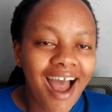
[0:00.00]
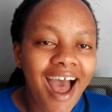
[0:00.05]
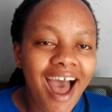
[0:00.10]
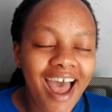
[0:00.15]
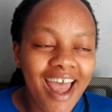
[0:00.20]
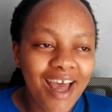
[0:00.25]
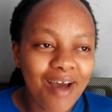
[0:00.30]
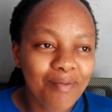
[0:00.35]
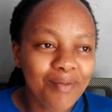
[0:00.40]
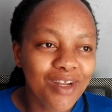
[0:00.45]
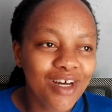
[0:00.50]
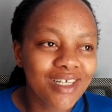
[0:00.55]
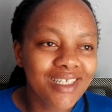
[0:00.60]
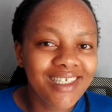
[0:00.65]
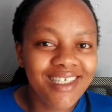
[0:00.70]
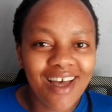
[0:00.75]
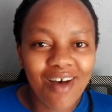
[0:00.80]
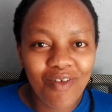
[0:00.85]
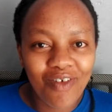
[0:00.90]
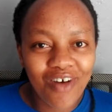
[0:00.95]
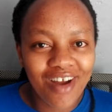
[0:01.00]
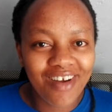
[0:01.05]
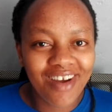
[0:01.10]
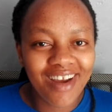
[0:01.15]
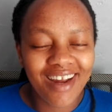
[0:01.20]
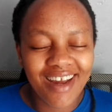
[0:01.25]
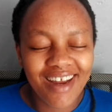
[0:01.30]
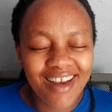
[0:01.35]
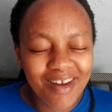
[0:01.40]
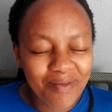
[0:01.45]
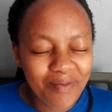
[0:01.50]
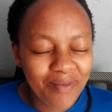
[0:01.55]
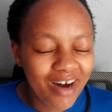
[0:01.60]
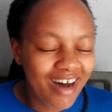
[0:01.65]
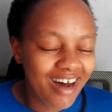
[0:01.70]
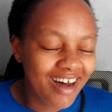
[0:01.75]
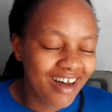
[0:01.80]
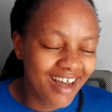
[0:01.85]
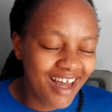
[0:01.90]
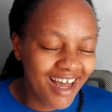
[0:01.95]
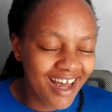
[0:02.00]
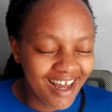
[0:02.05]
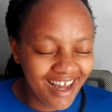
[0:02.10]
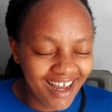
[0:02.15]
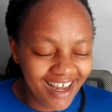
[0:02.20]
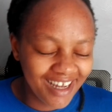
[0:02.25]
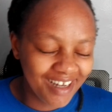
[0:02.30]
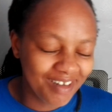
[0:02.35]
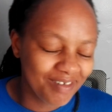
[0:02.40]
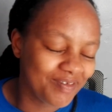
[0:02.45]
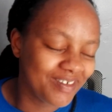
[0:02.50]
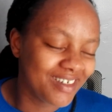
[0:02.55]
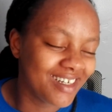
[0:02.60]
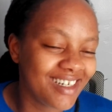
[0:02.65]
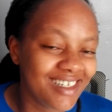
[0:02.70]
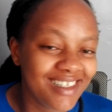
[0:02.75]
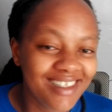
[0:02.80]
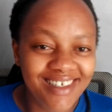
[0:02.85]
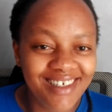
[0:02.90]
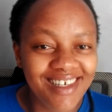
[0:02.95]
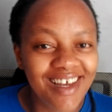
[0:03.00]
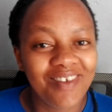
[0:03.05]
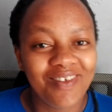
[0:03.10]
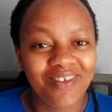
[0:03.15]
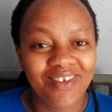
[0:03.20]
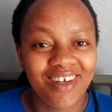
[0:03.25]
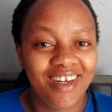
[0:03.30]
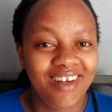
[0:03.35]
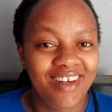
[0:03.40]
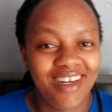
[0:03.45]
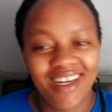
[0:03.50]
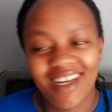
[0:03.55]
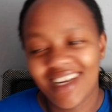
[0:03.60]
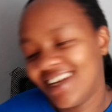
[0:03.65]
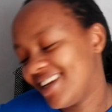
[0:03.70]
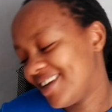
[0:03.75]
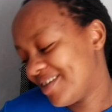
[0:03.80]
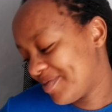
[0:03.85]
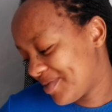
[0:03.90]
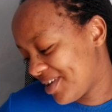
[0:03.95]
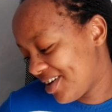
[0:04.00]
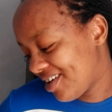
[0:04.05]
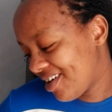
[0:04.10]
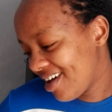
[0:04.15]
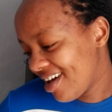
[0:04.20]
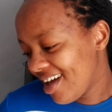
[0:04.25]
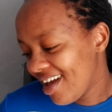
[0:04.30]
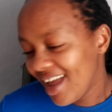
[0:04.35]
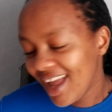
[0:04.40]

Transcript: I am not suffering anymore. I am not suffering anymore.